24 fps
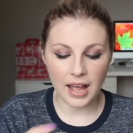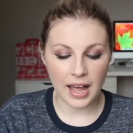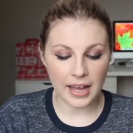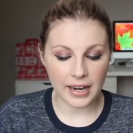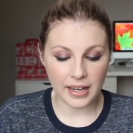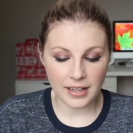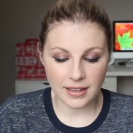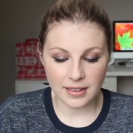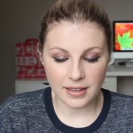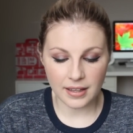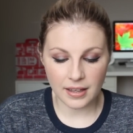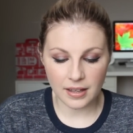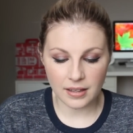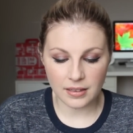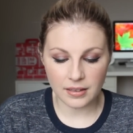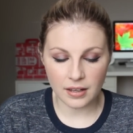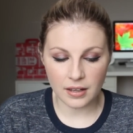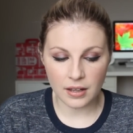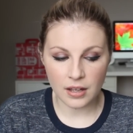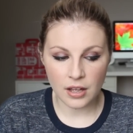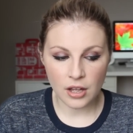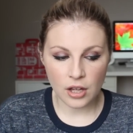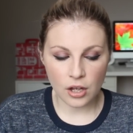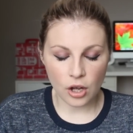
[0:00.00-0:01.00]
And I think
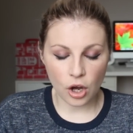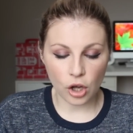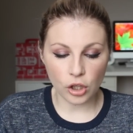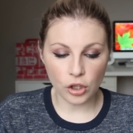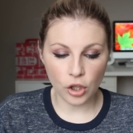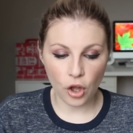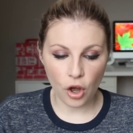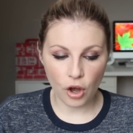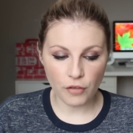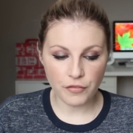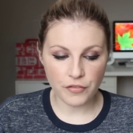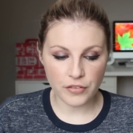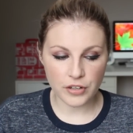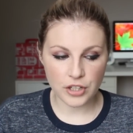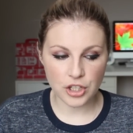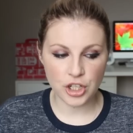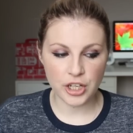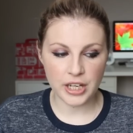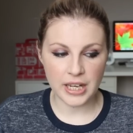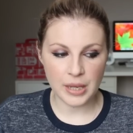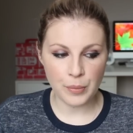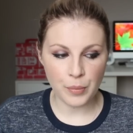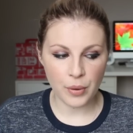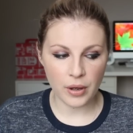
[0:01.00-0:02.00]
that a lot of
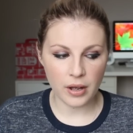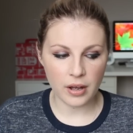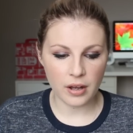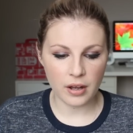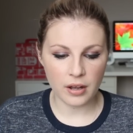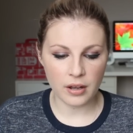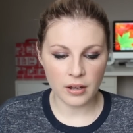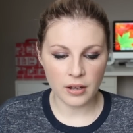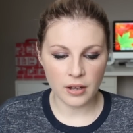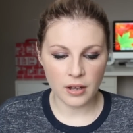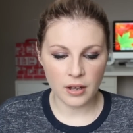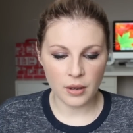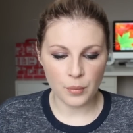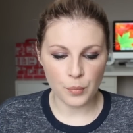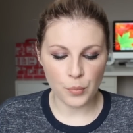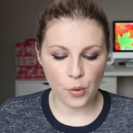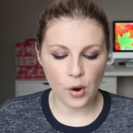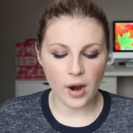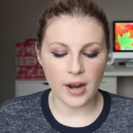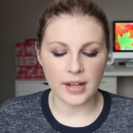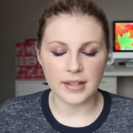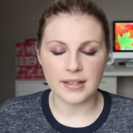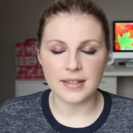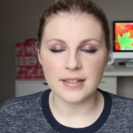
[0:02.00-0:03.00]
cheaper
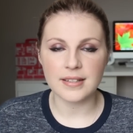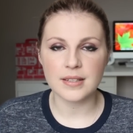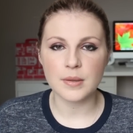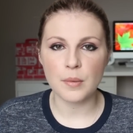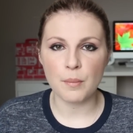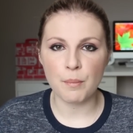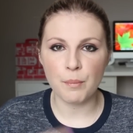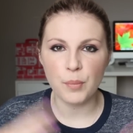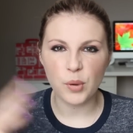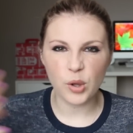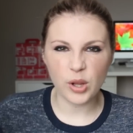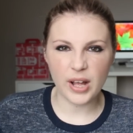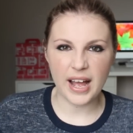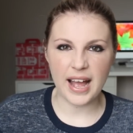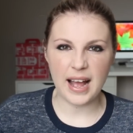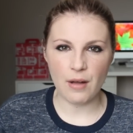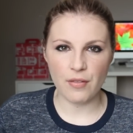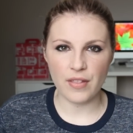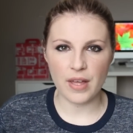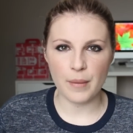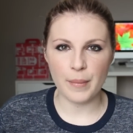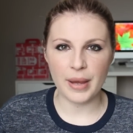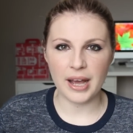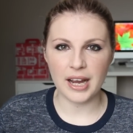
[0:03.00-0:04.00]
brands bulk
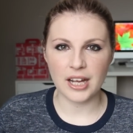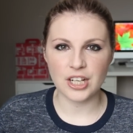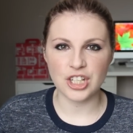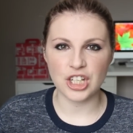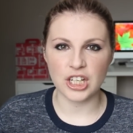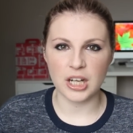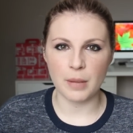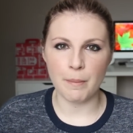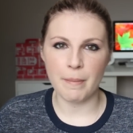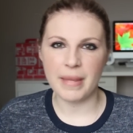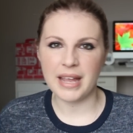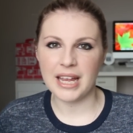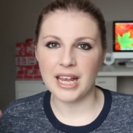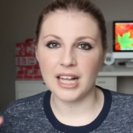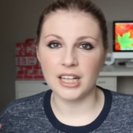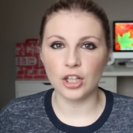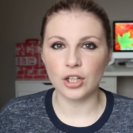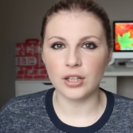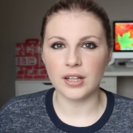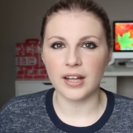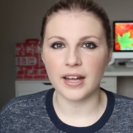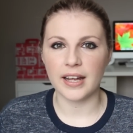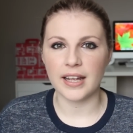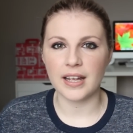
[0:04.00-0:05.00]
out their packaging and make it
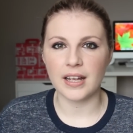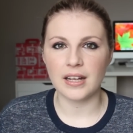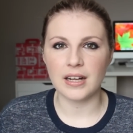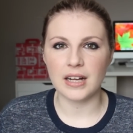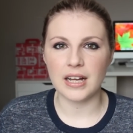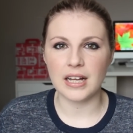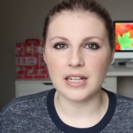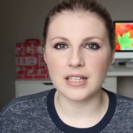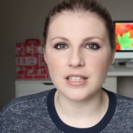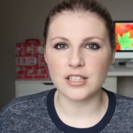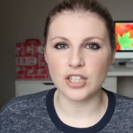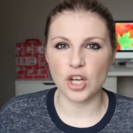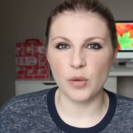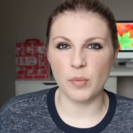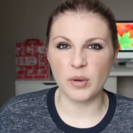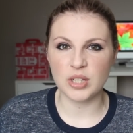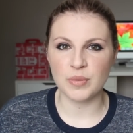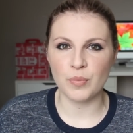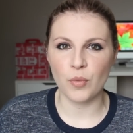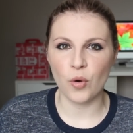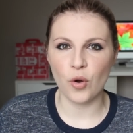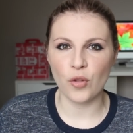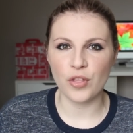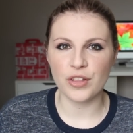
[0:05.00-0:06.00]
look like it's so
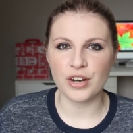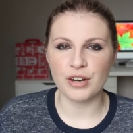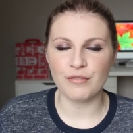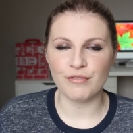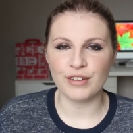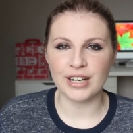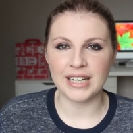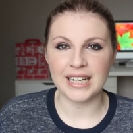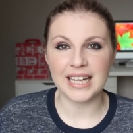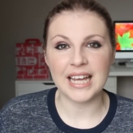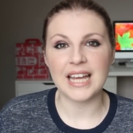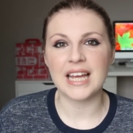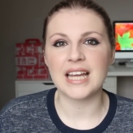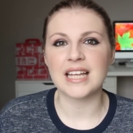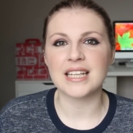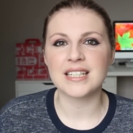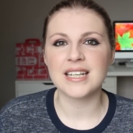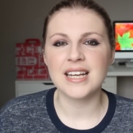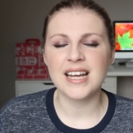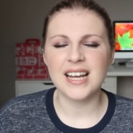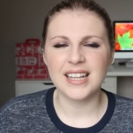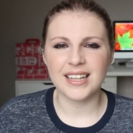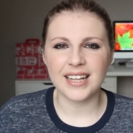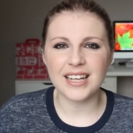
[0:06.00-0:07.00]
much more than it really
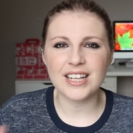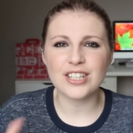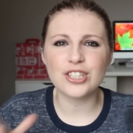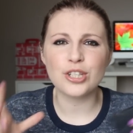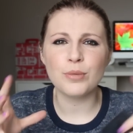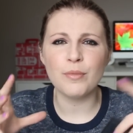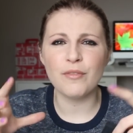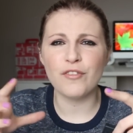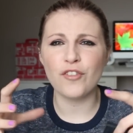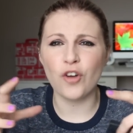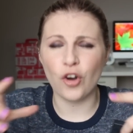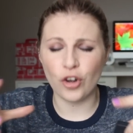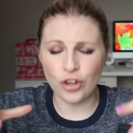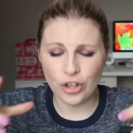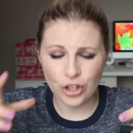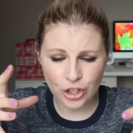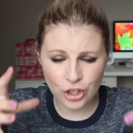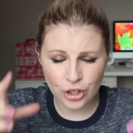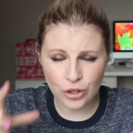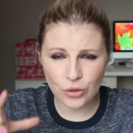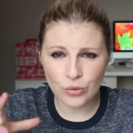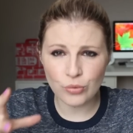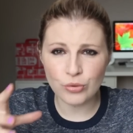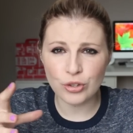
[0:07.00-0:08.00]
is. Like, some have got
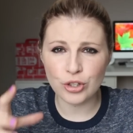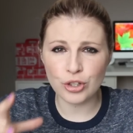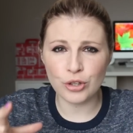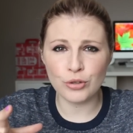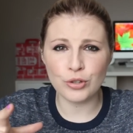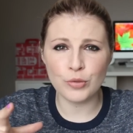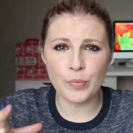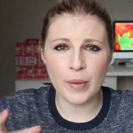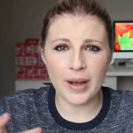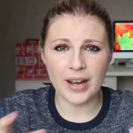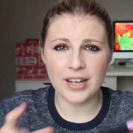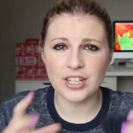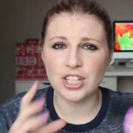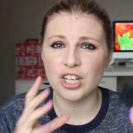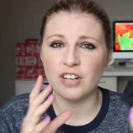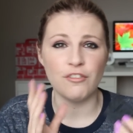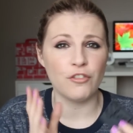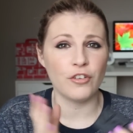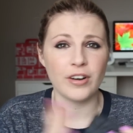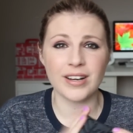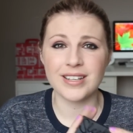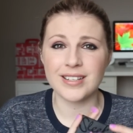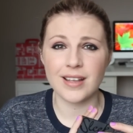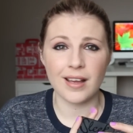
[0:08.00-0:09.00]
huge, huge
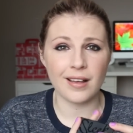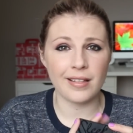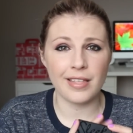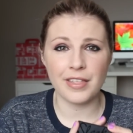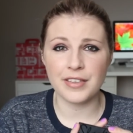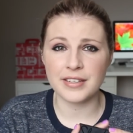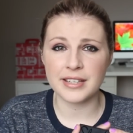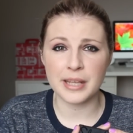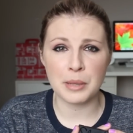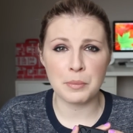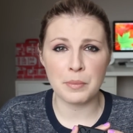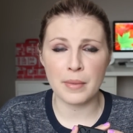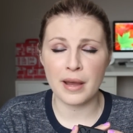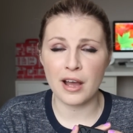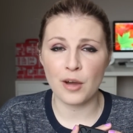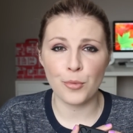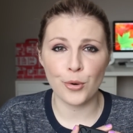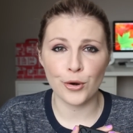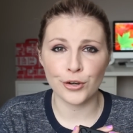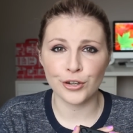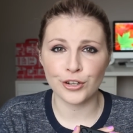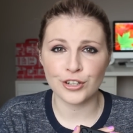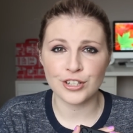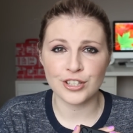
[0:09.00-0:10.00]
packaging for exactly the same amount
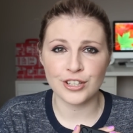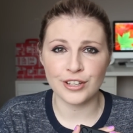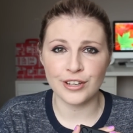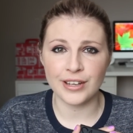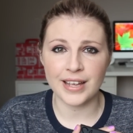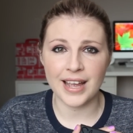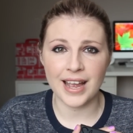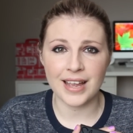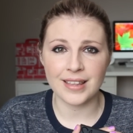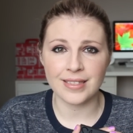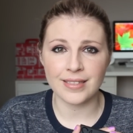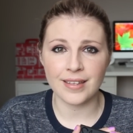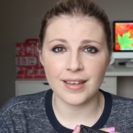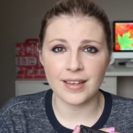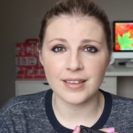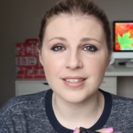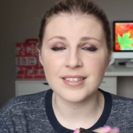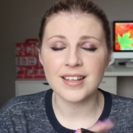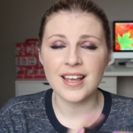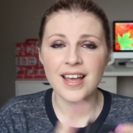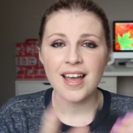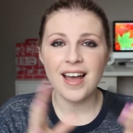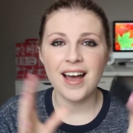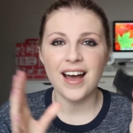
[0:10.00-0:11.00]
of product that you get in
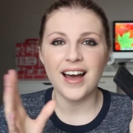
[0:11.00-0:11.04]
this.